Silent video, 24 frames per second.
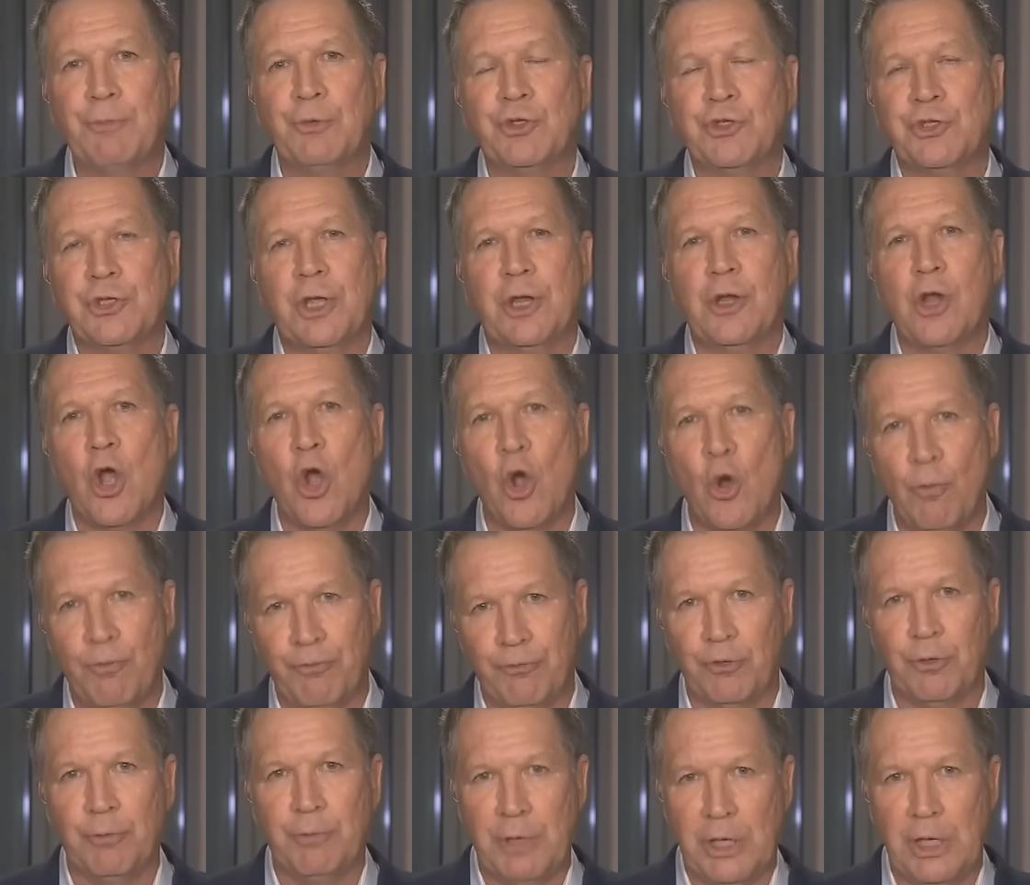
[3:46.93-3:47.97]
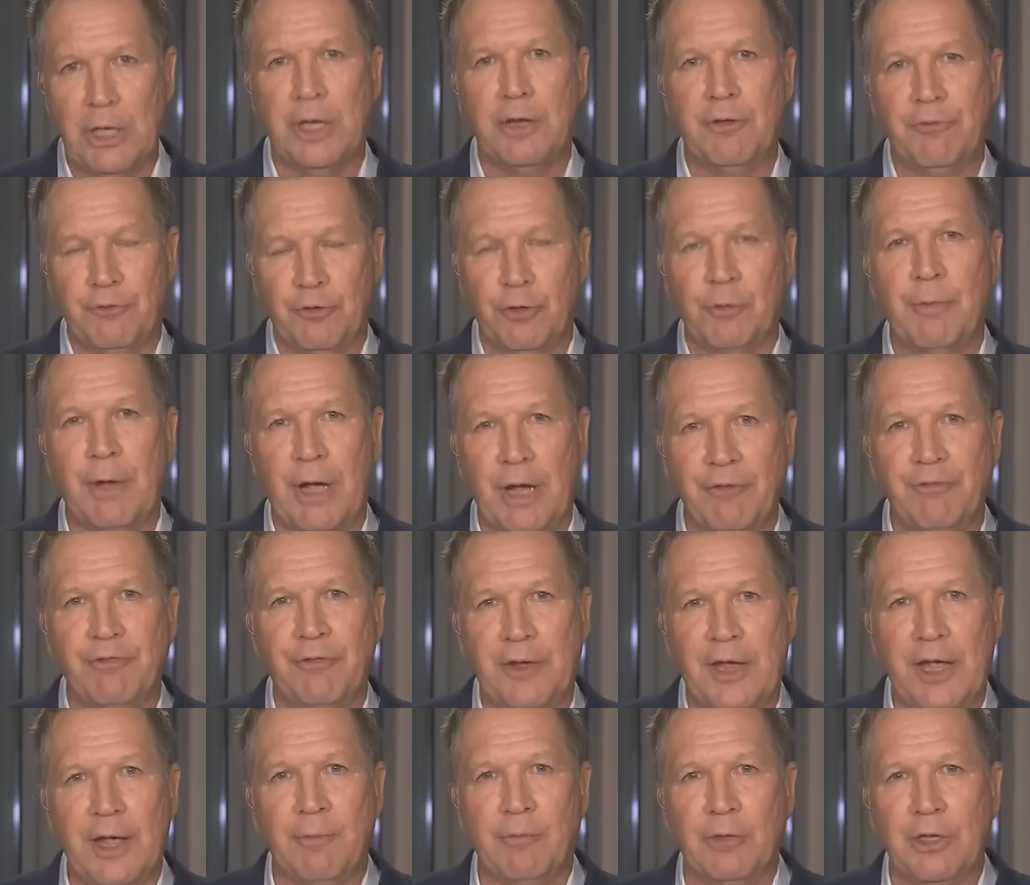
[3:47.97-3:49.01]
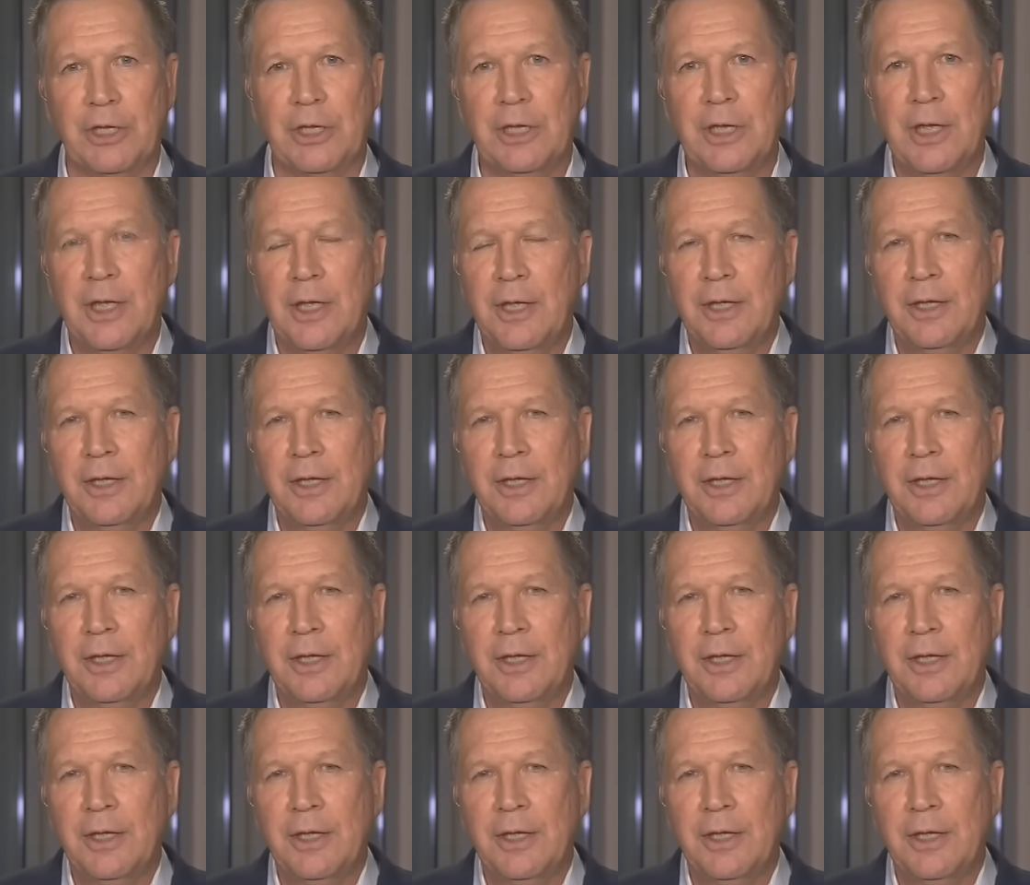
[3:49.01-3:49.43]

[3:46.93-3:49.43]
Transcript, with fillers: represent hope for me and for my family.